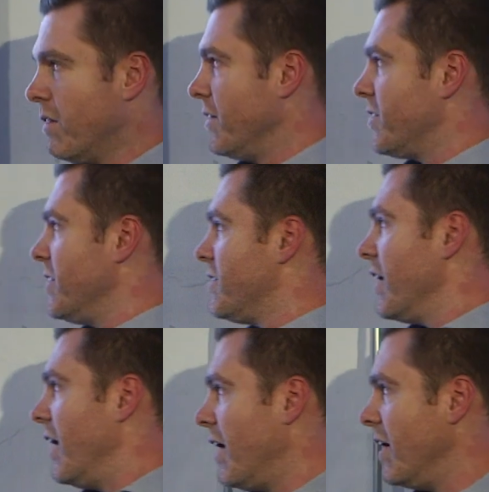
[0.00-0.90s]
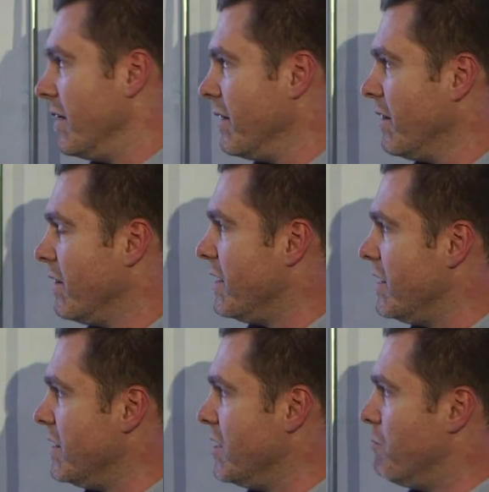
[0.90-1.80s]
This is
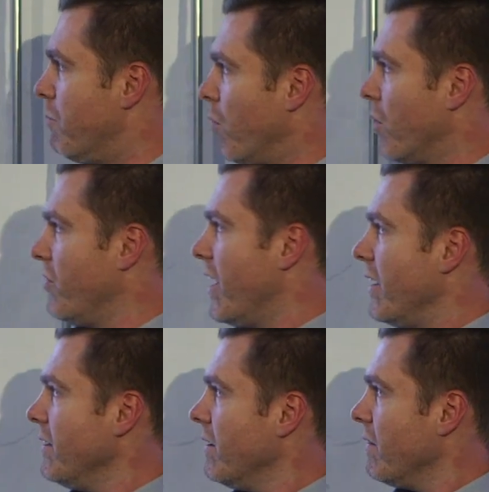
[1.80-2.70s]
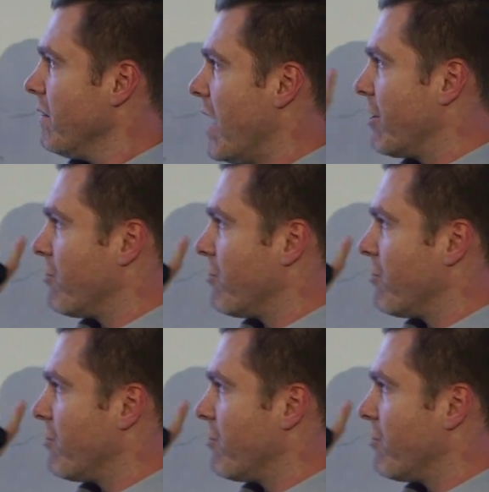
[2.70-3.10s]
the board that I